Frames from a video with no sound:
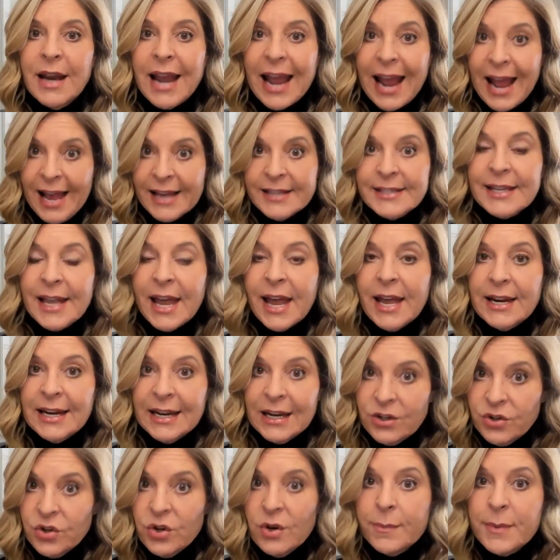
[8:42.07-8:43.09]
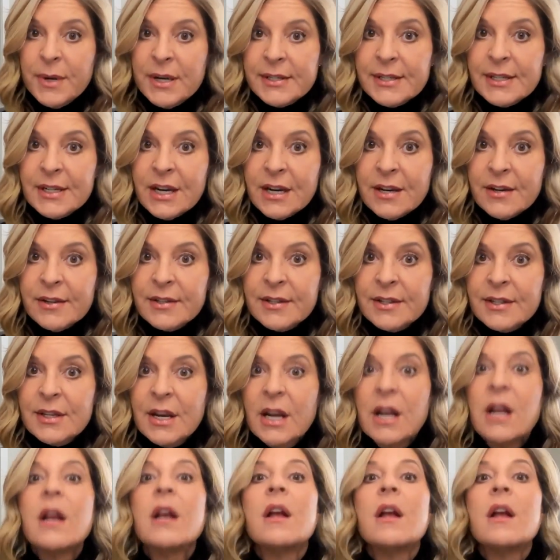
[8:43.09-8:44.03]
asset in your business